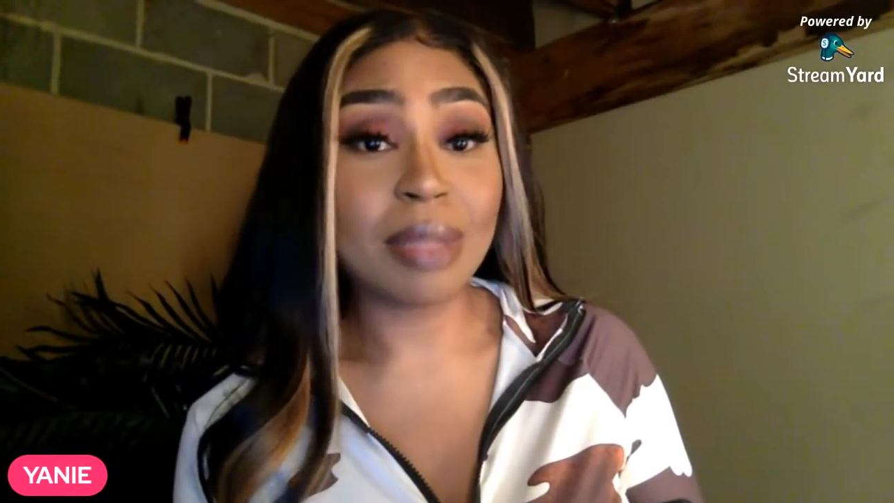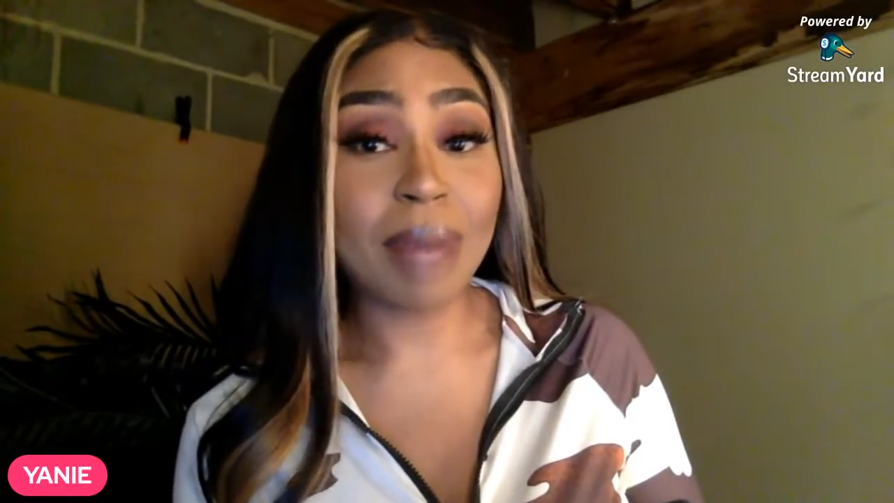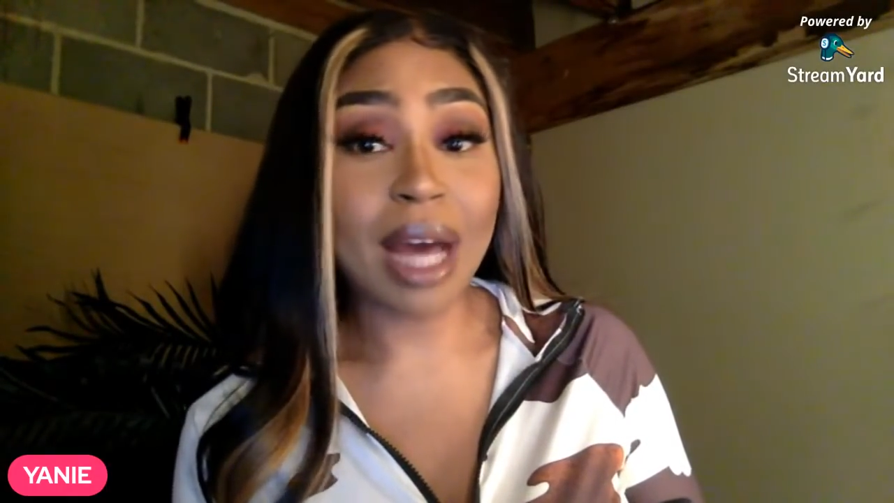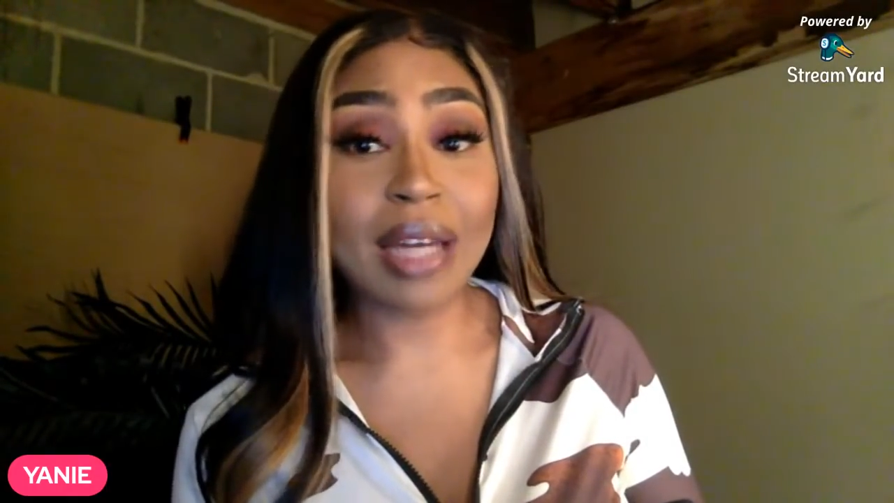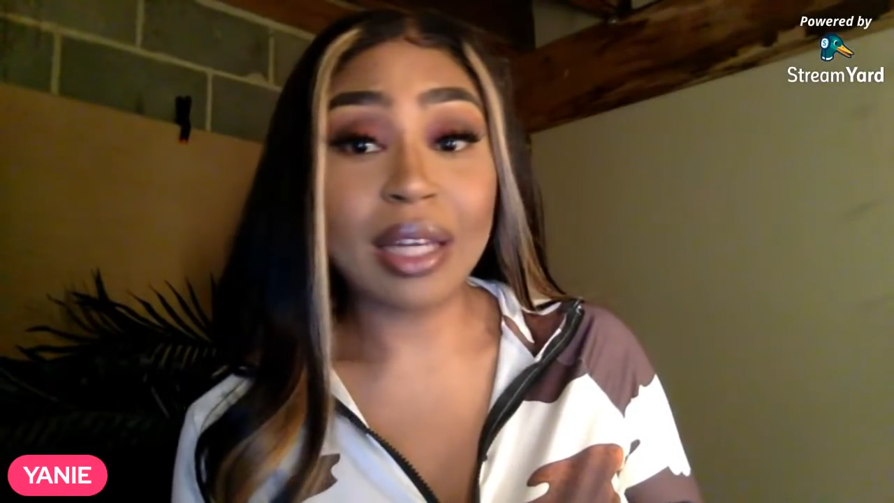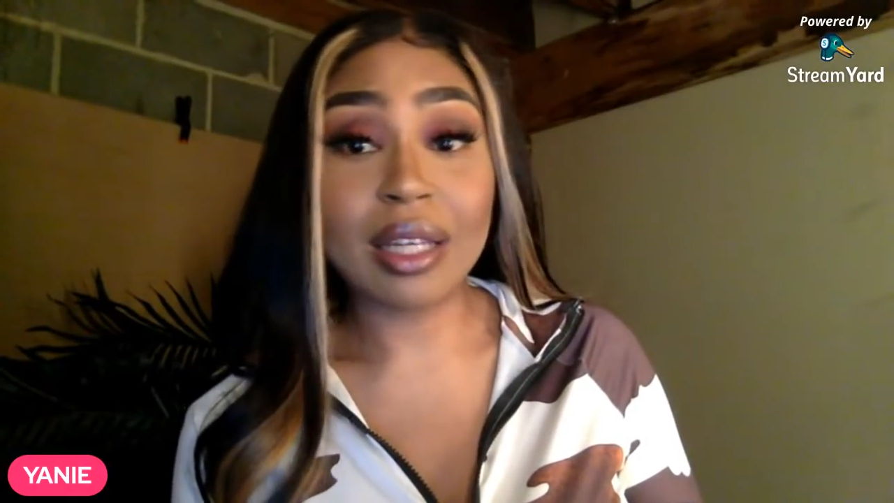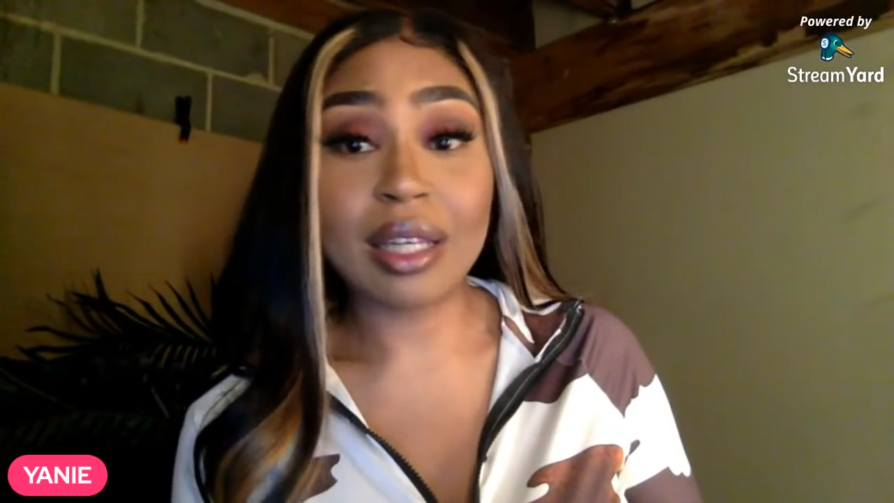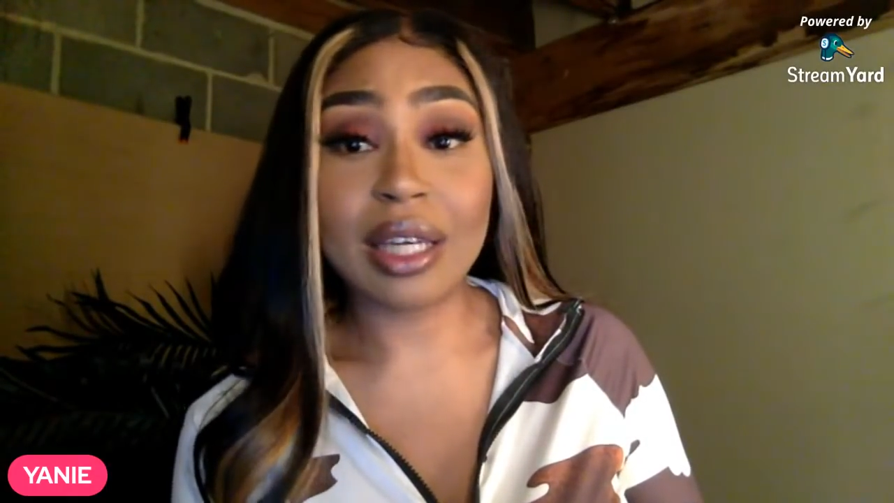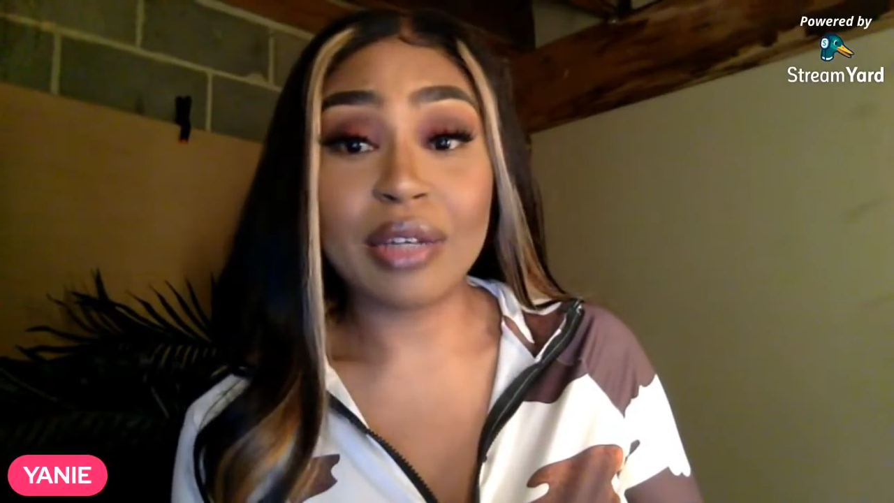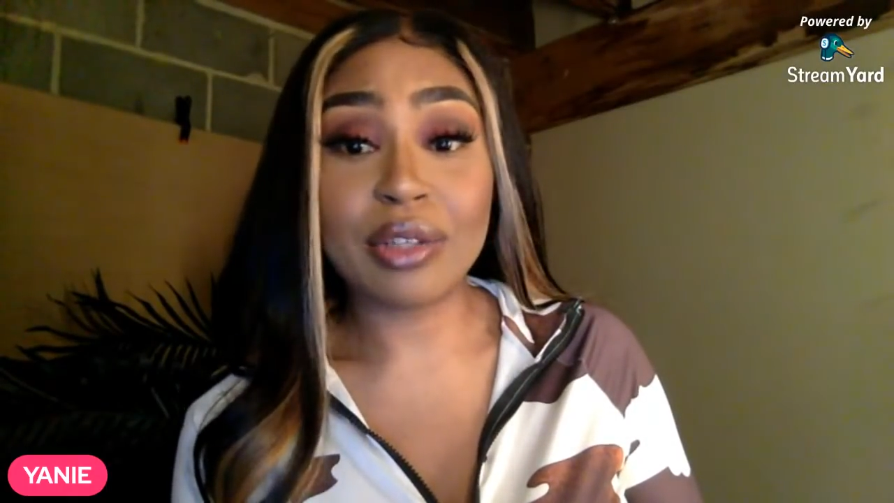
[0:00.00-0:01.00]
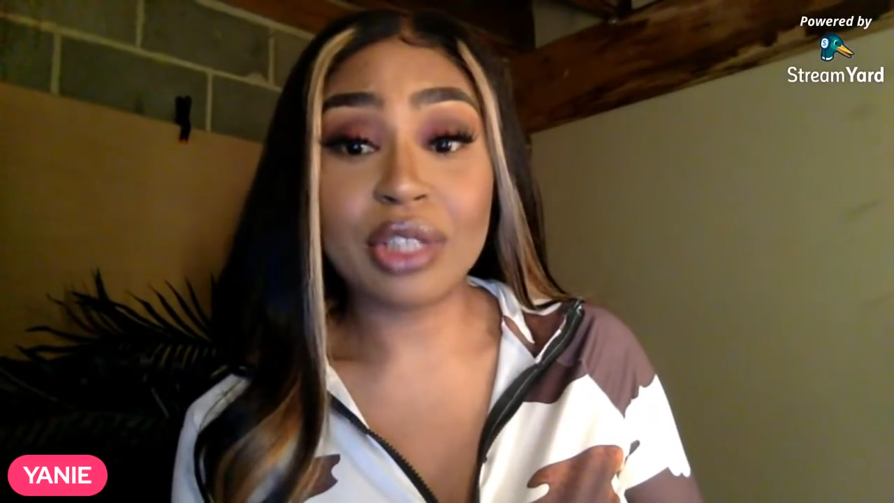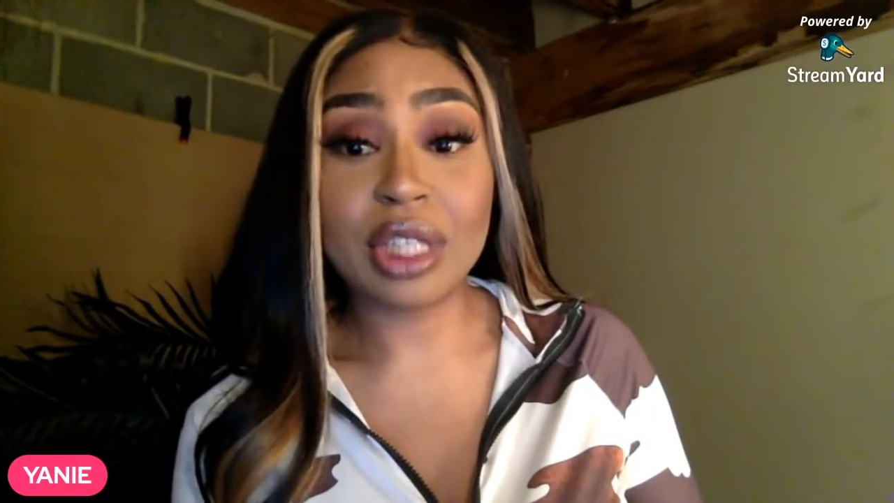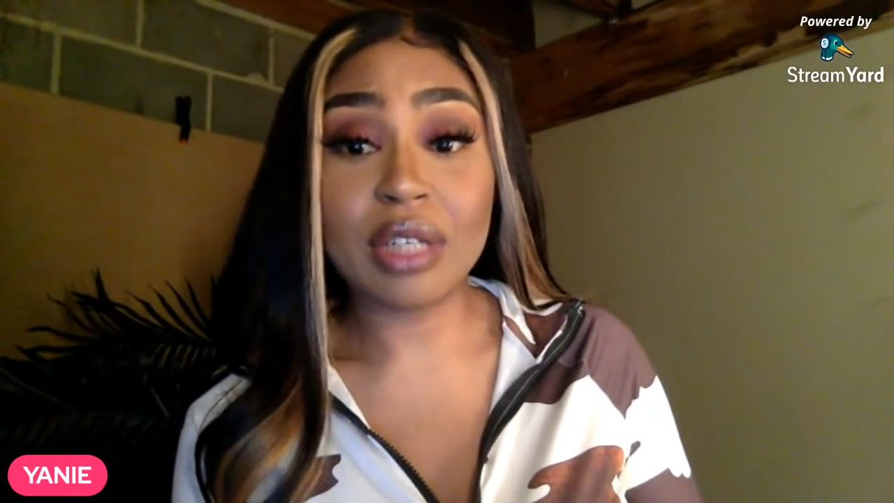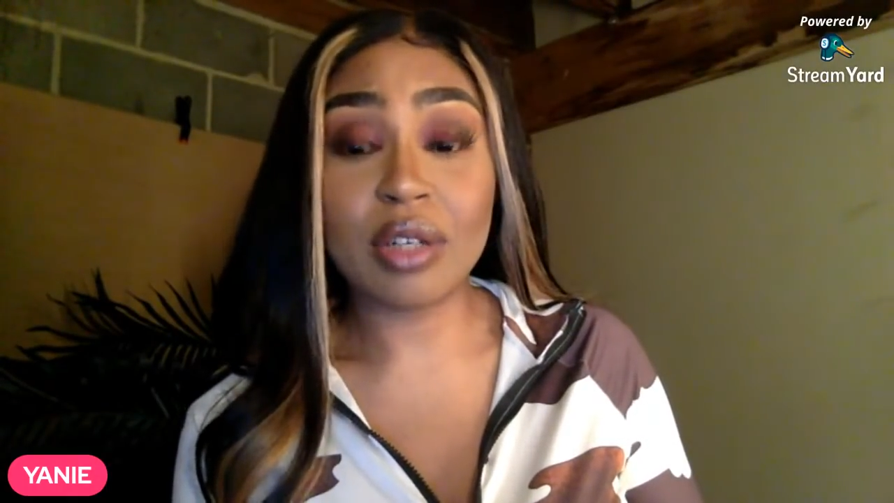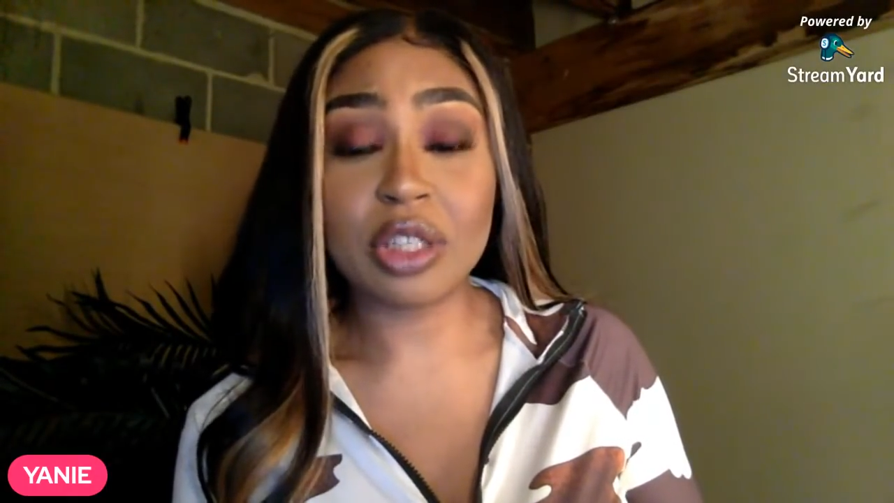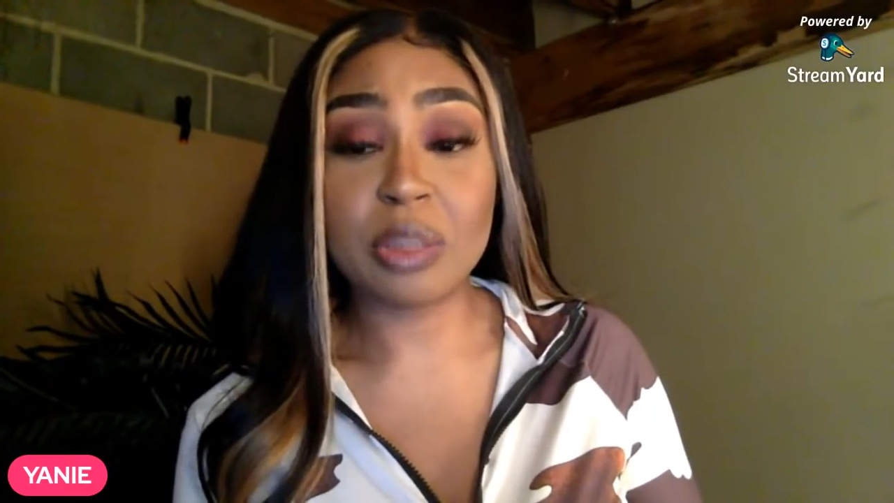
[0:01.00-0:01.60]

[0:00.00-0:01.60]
demonic energy or